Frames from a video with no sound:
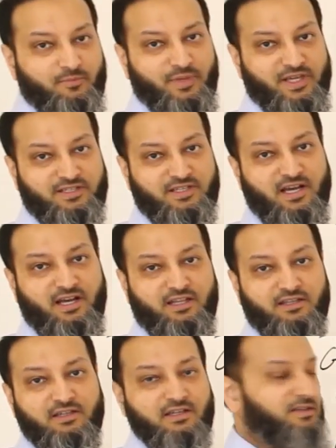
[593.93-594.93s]
based
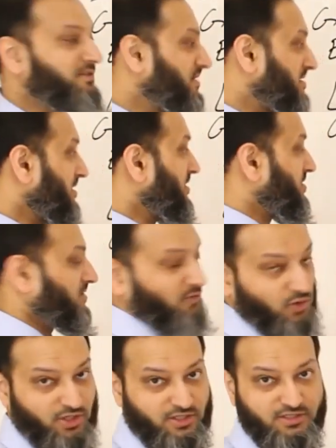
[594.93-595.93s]
on this list of
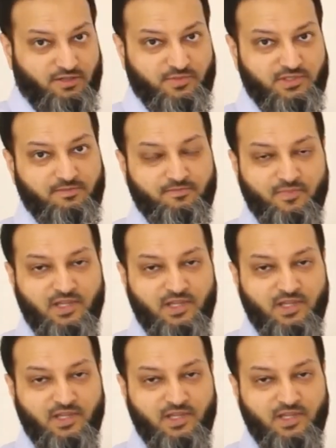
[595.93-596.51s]
organisms?